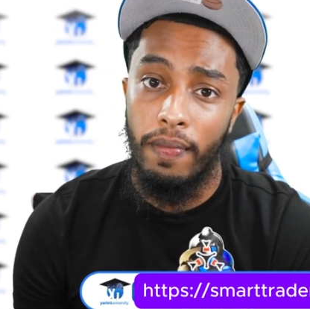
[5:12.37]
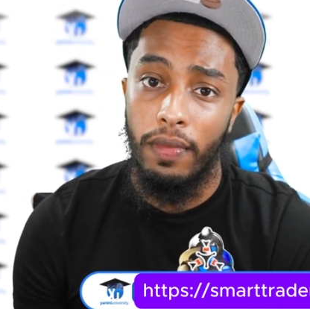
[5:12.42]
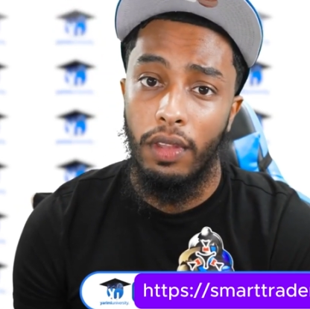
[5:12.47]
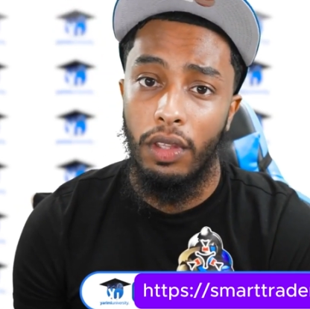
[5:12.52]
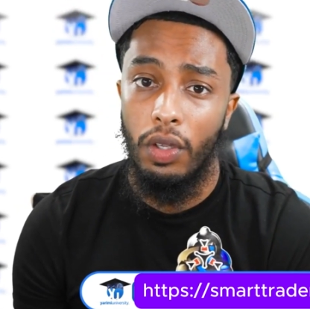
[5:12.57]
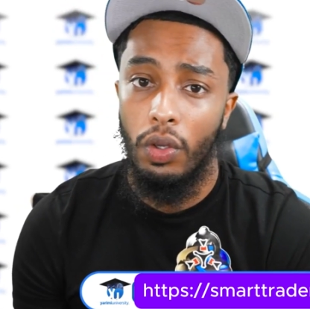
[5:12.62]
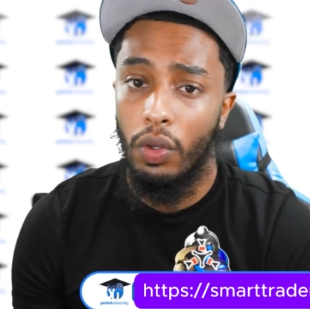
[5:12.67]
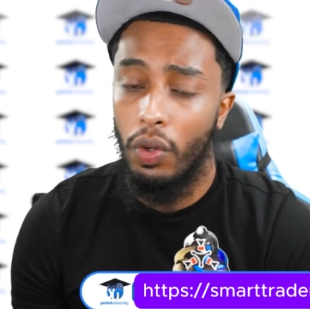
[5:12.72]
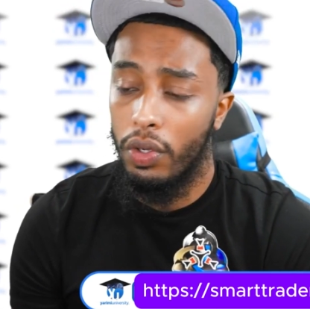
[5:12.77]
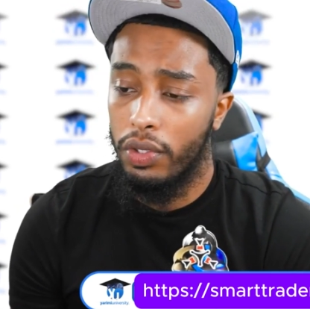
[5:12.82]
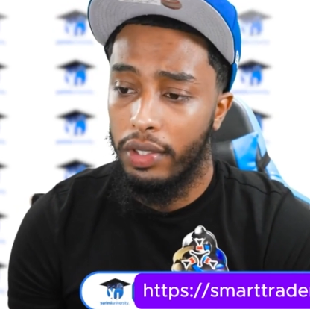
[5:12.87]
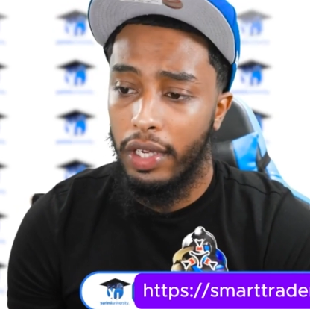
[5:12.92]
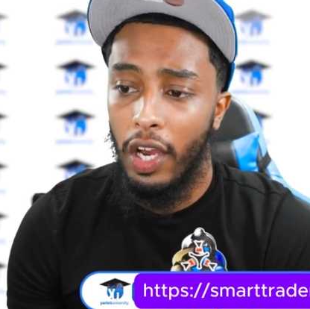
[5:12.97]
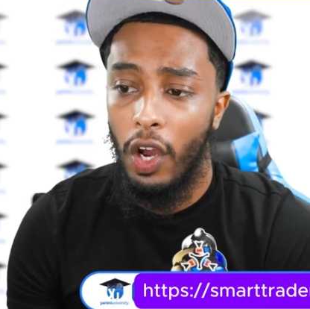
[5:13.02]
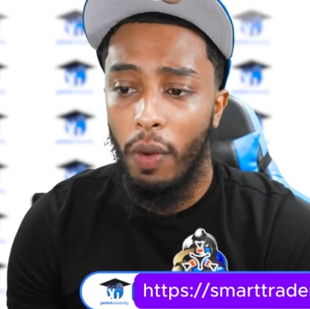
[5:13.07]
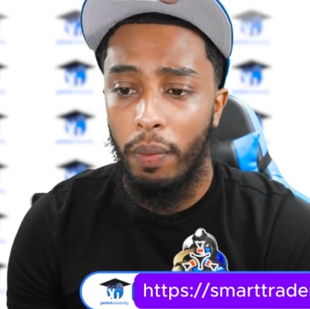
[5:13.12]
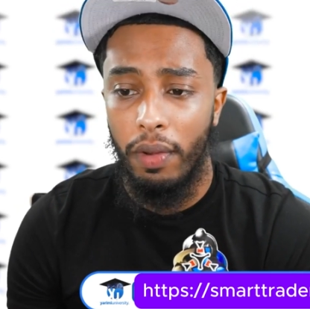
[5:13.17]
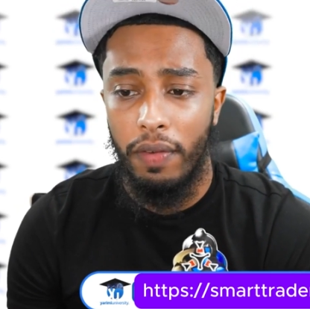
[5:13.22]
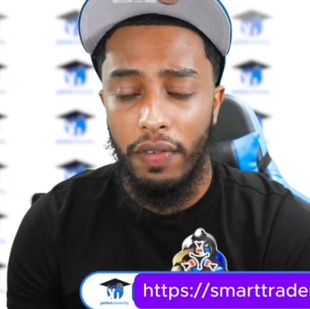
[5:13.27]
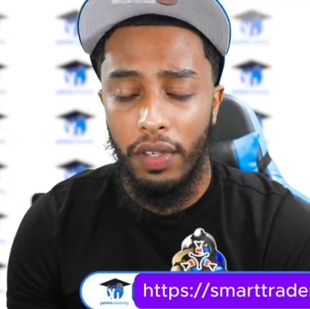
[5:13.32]
Do not
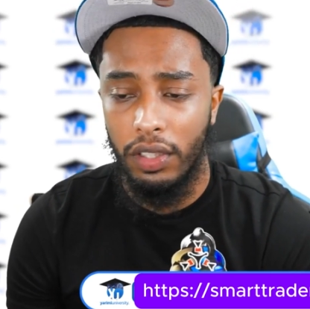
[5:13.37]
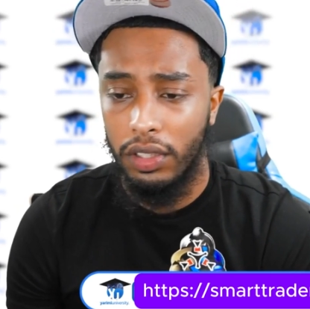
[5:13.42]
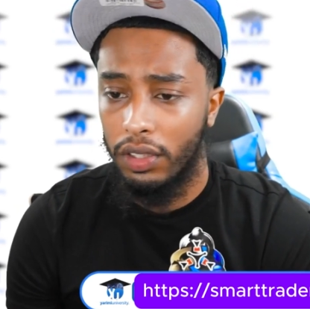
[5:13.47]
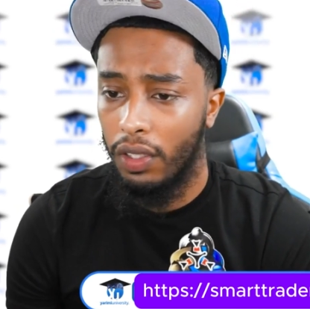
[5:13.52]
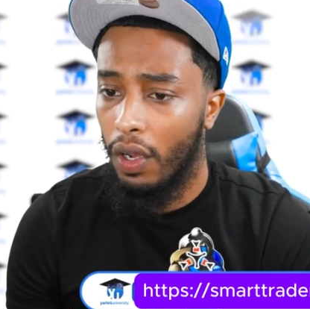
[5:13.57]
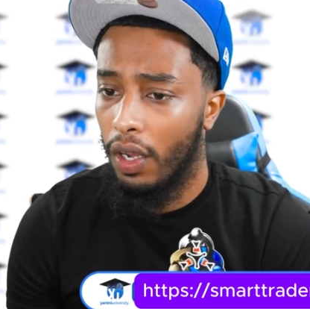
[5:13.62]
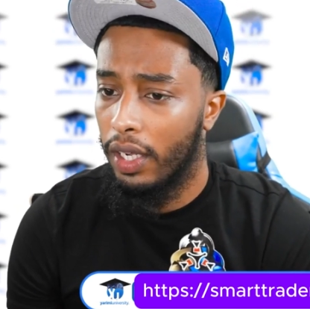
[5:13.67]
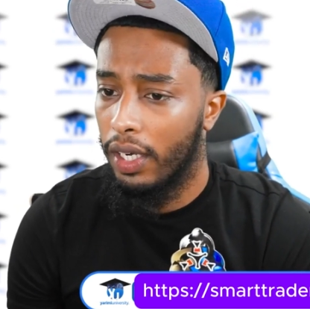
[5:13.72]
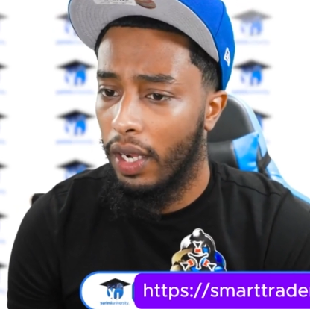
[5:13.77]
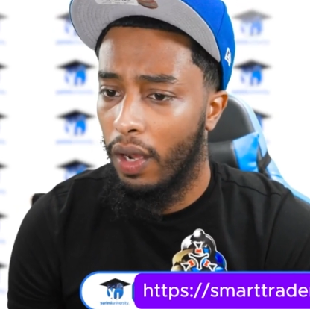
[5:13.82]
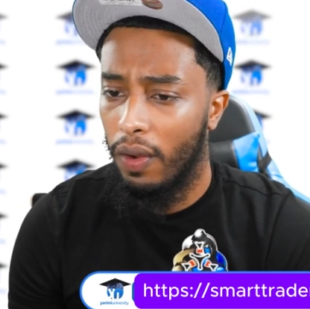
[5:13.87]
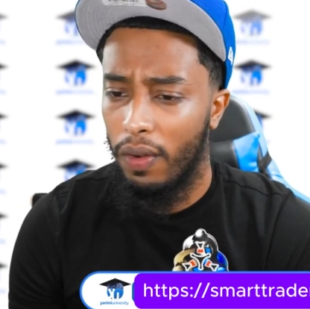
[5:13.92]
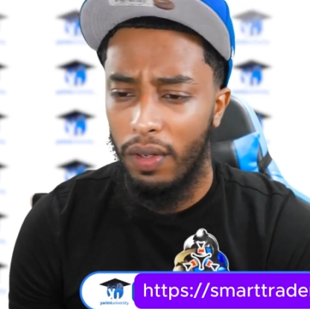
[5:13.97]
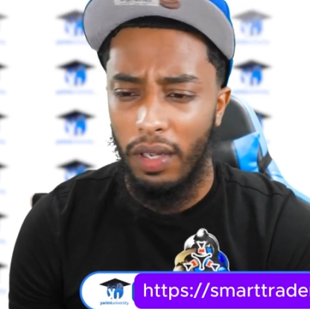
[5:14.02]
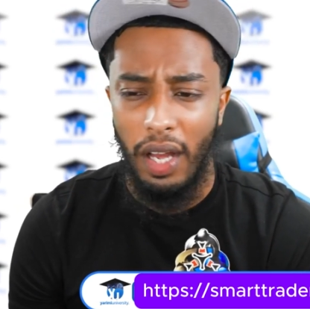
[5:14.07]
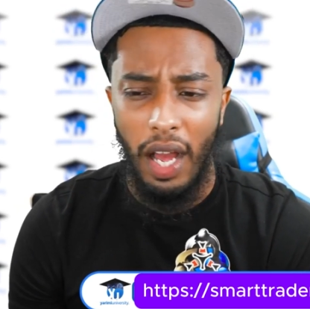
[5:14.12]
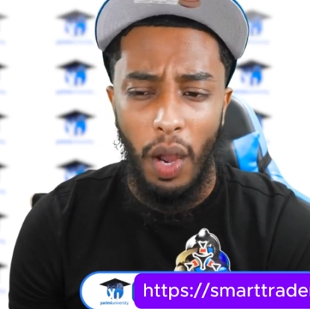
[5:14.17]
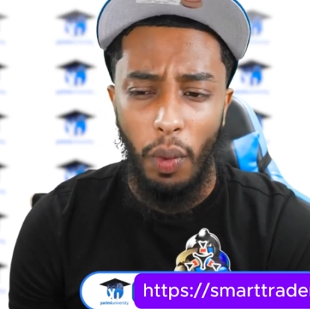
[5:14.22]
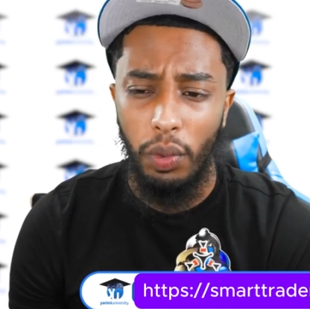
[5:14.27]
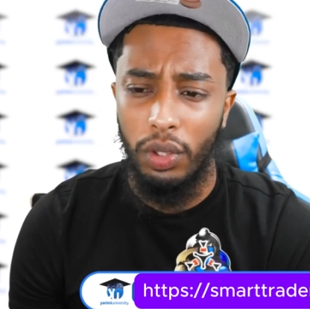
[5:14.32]
scalp if you're starting out.
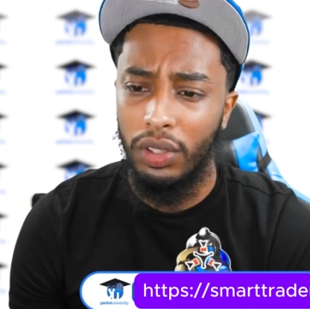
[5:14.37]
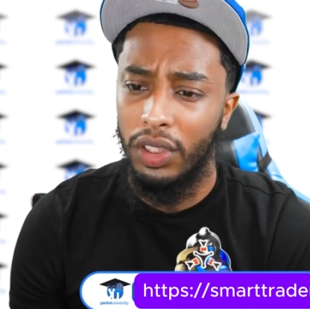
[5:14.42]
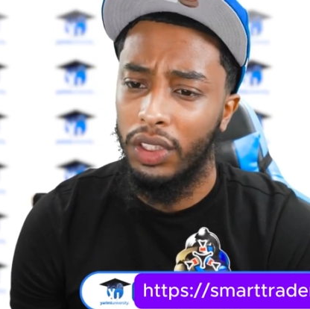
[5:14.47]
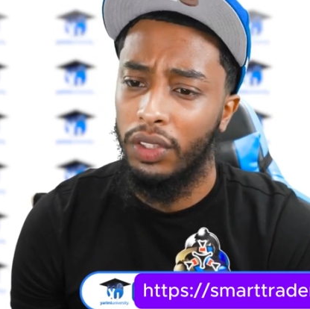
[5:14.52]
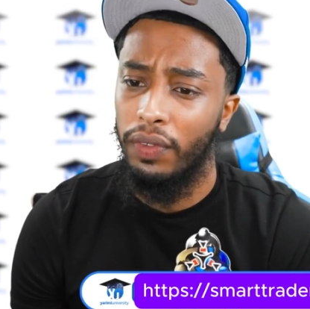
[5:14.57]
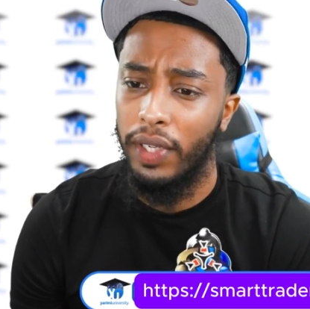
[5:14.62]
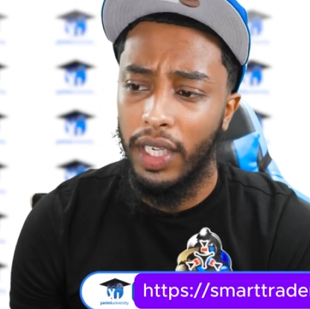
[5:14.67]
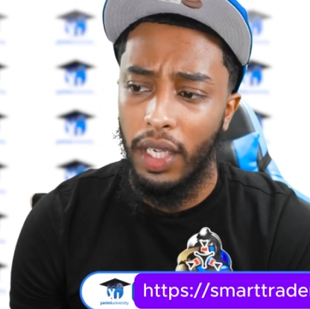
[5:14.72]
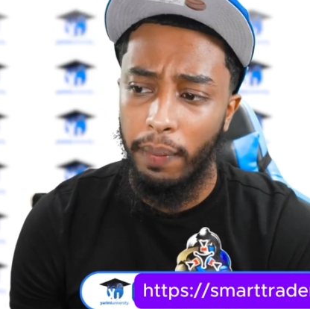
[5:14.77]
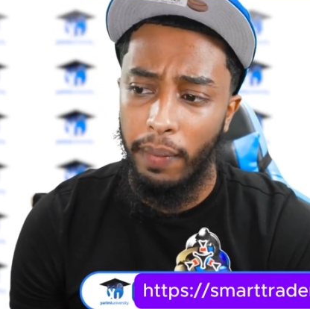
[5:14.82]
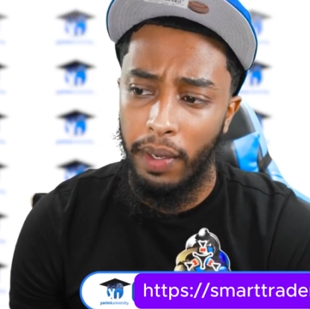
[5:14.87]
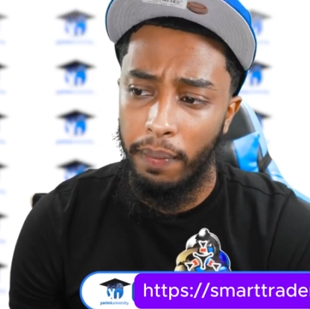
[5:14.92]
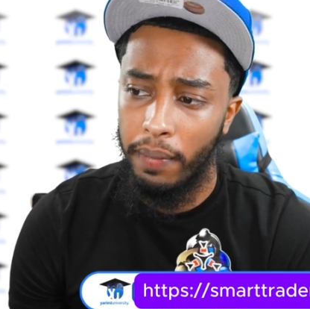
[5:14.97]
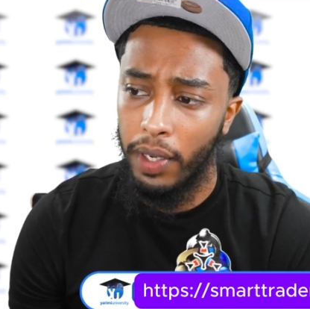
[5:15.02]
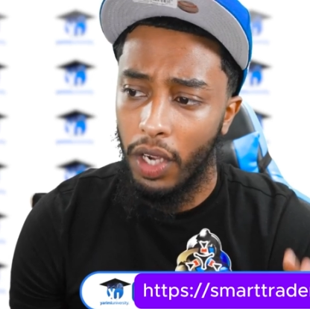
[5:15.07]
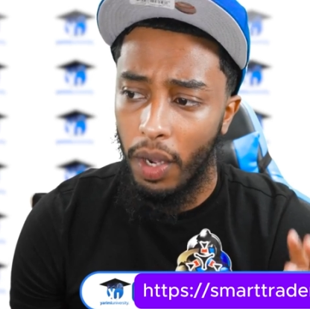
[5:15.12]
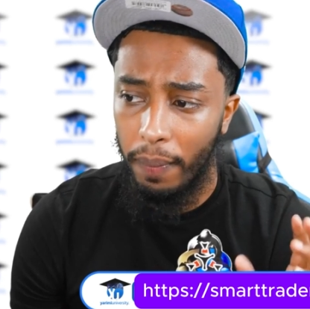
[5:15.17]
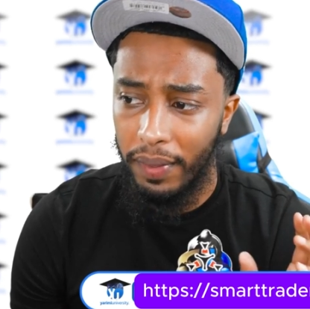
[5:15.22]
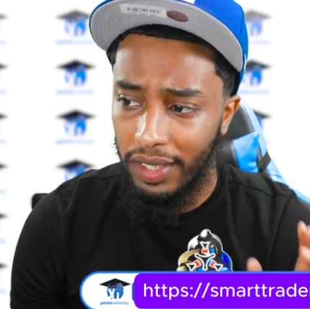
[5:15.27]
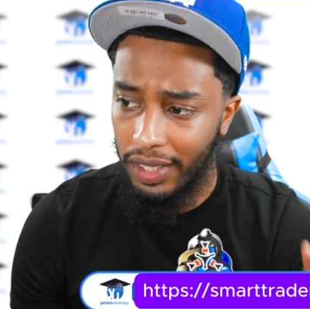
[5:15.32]
I would just recommend
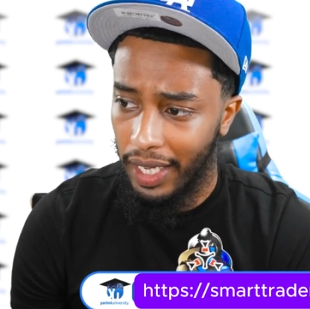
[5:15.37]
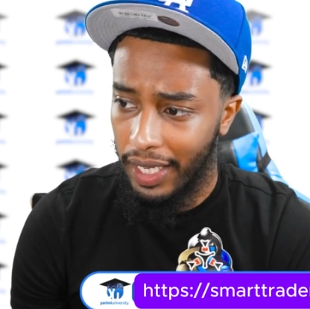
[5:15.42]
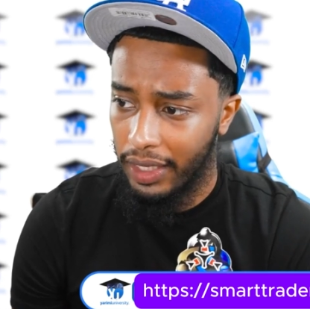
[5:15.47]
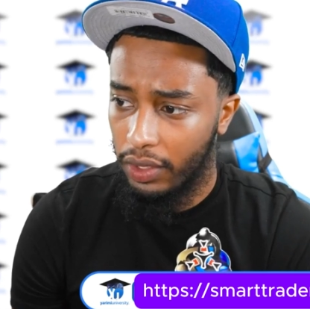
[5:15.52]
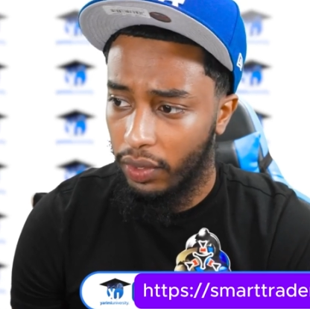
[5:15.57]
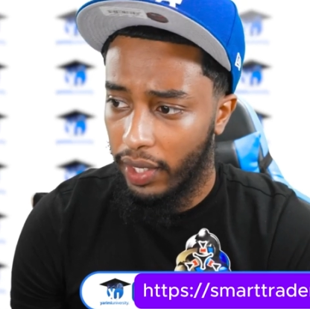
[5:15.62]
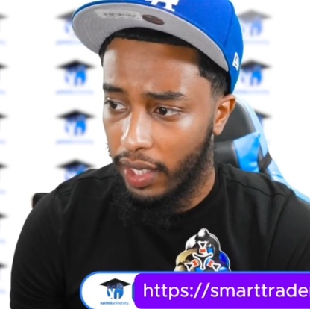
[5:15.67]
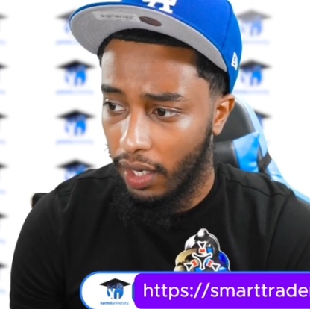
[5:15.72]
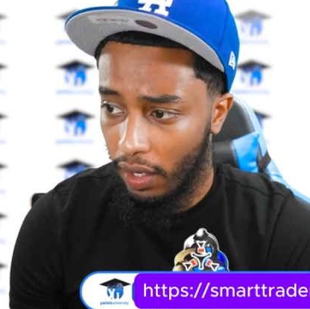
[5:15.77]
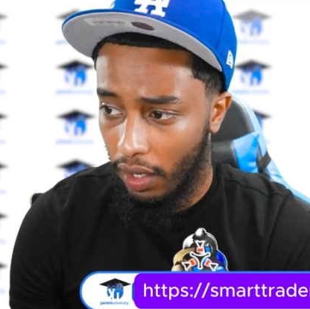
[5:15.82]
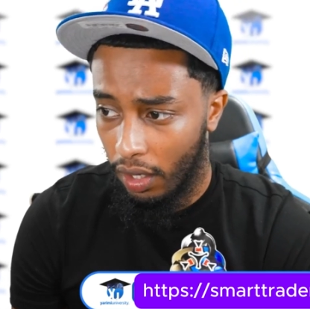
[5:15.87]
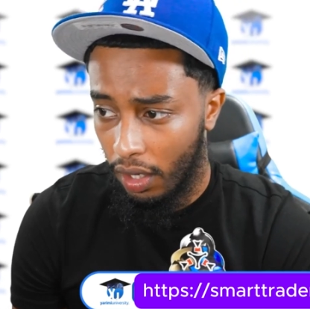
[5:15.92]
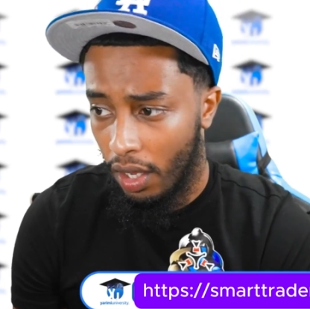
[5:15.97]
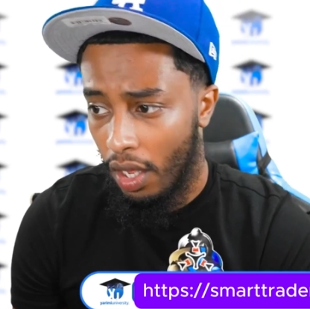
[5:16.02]
become a day trader